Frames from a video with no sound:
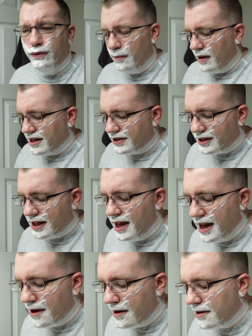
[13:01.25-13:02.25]
for my
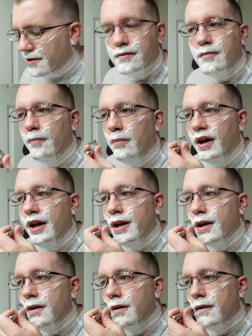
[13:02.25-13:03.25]
skin,
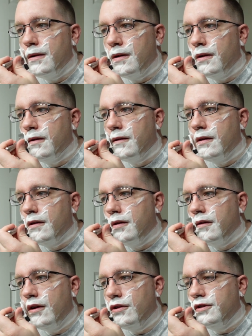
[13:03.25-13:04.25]
but
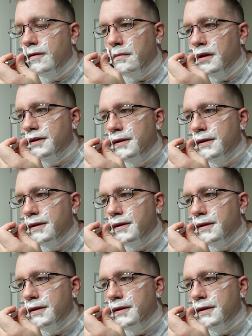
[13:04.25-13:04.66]
it shouldn't be